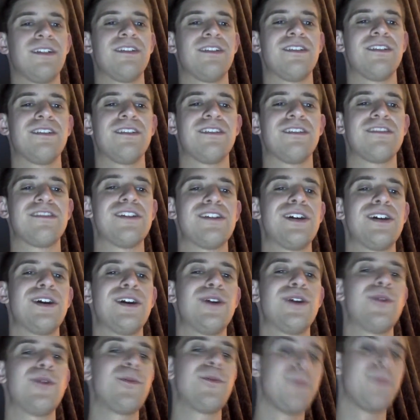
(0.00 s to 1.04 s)

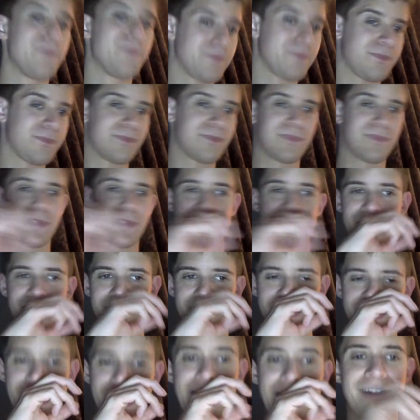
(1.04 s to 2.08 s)
So
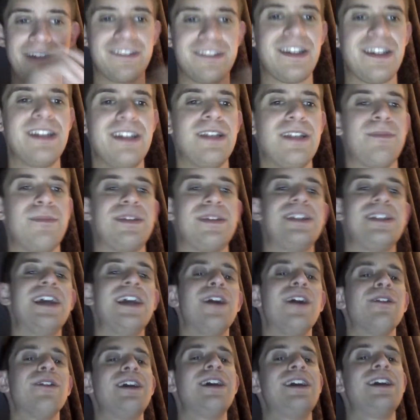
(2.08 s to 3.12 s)
Asuka ended up
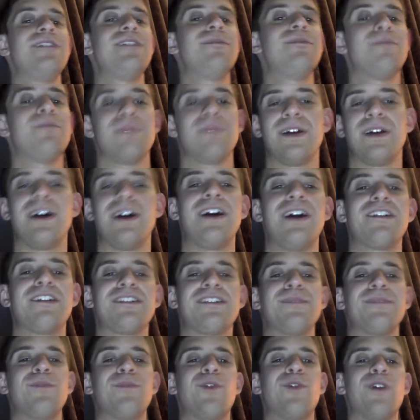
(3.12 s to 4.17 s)
yelling uh,
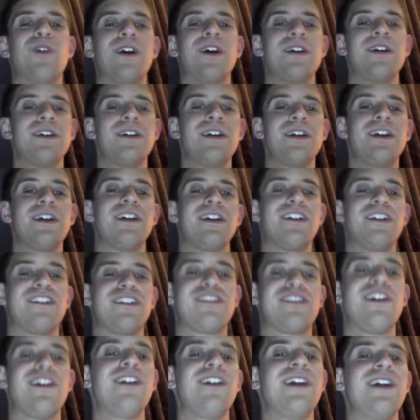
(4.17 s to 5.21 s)
some more.
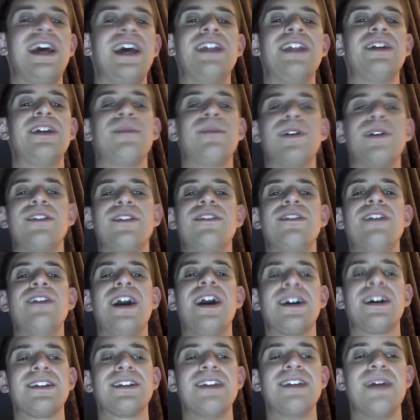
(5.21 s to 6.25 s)
Charlotte ended up
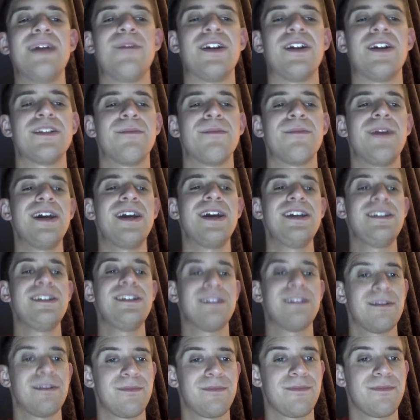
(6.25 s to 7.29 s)
knocking them on the
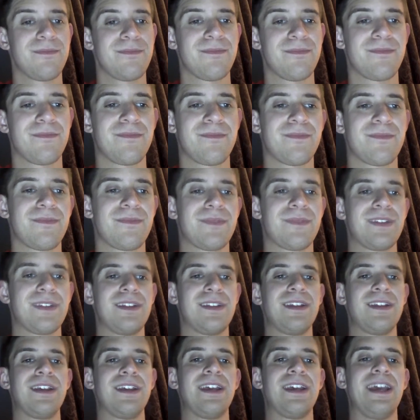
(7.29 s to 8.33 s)
mic.
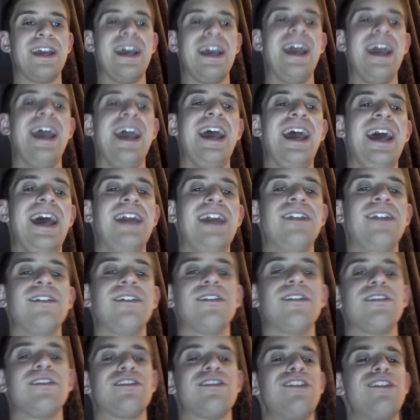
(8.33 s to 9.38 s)
And
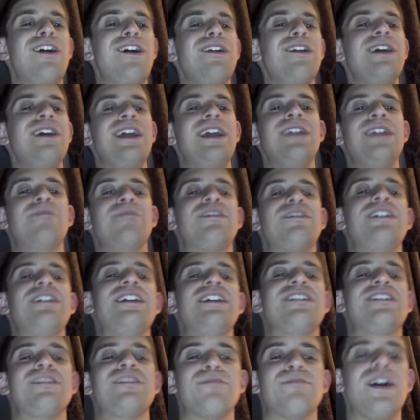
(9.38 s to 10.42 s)
Charlotte ended up saying that
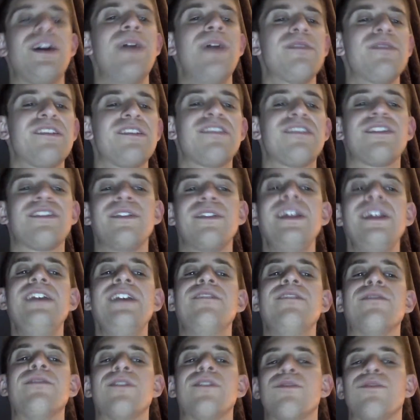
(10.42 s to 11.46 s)
she promises to
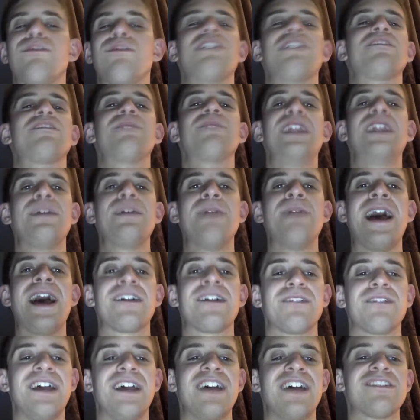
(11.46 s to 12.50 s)
leave WrestleMania
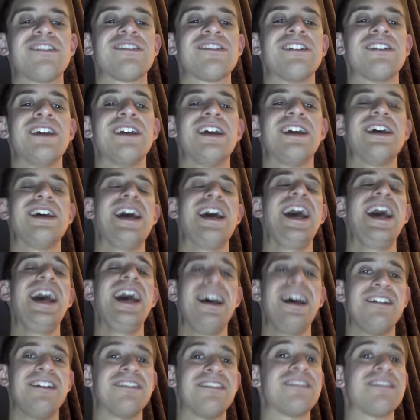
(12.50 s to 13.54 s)
Backlash
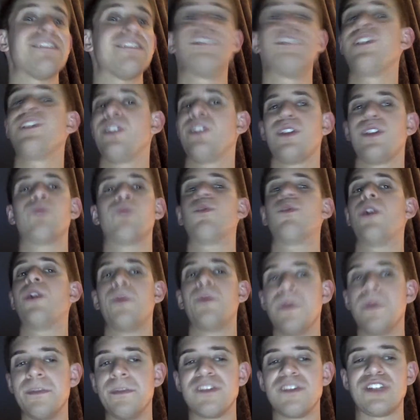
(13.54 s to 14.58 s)
as the Raw
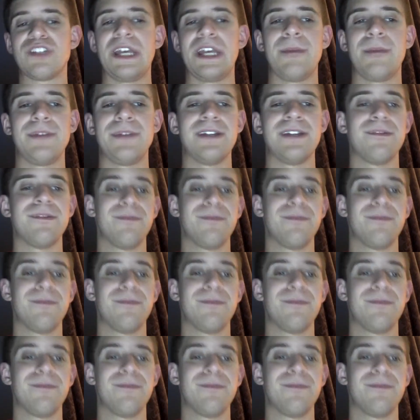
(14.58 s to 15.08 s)
Women's Champion.